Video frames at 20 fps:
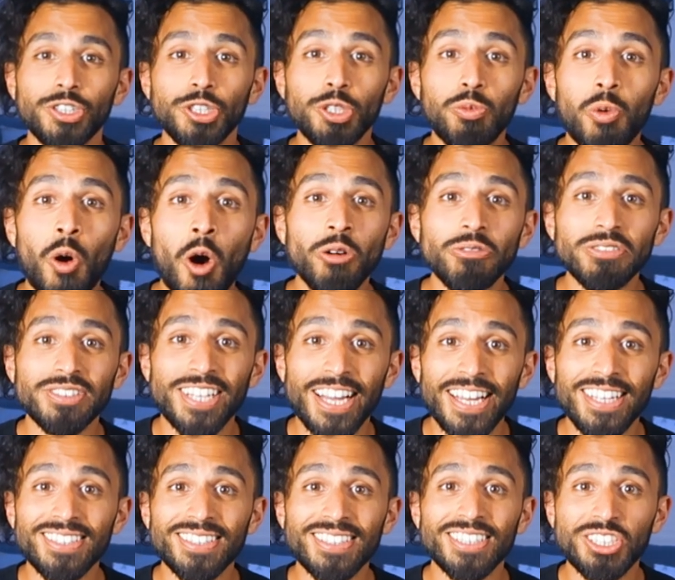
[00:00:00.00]
You won't
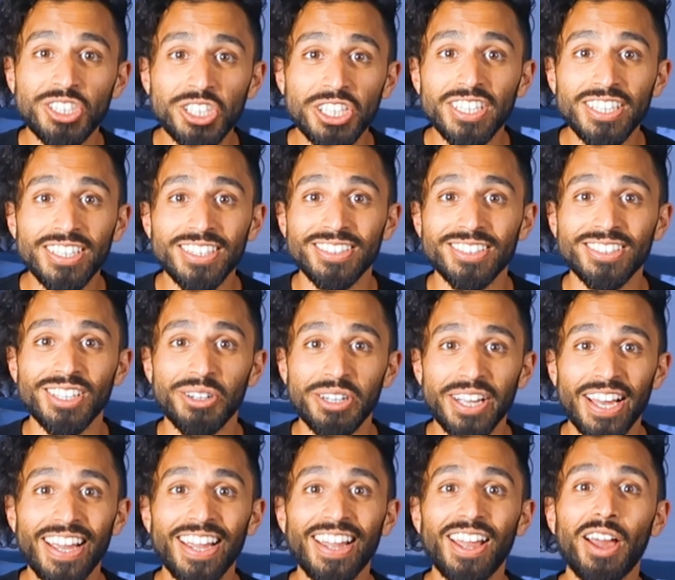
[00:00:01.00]
taste the cheese,
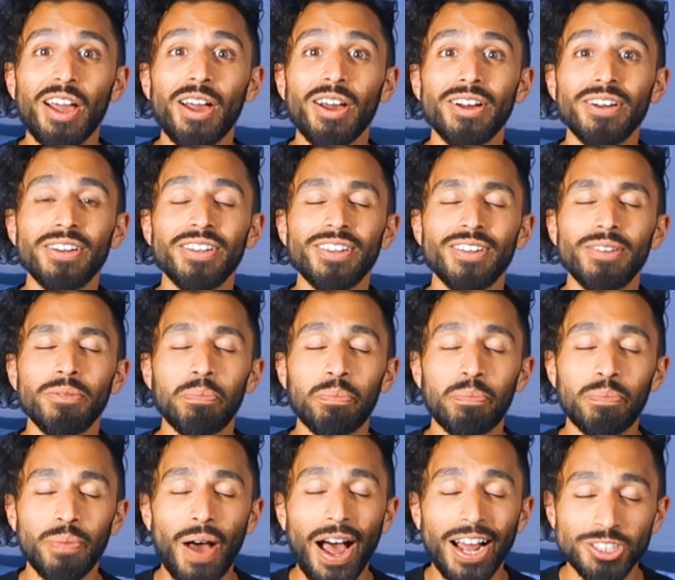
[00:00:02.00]
okay?
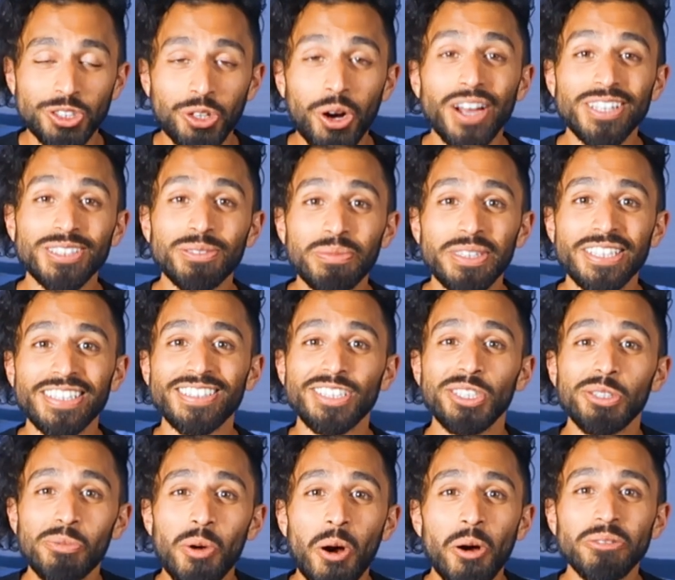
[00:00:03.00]
But trust me,
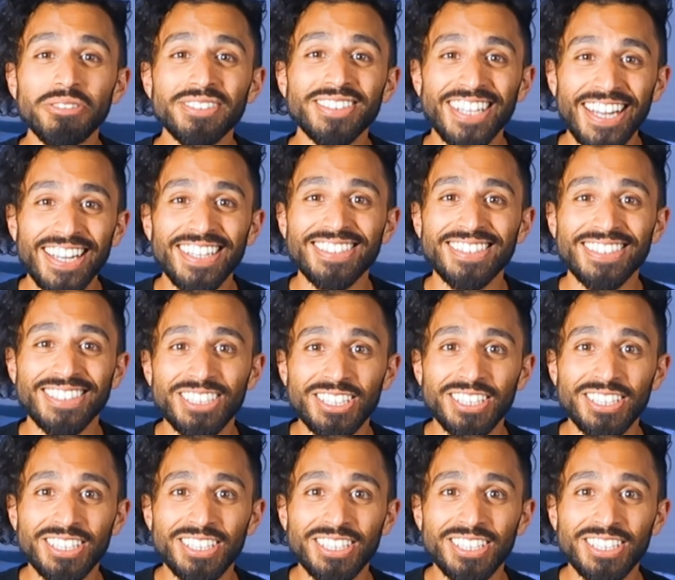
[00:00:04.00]
you won't taste the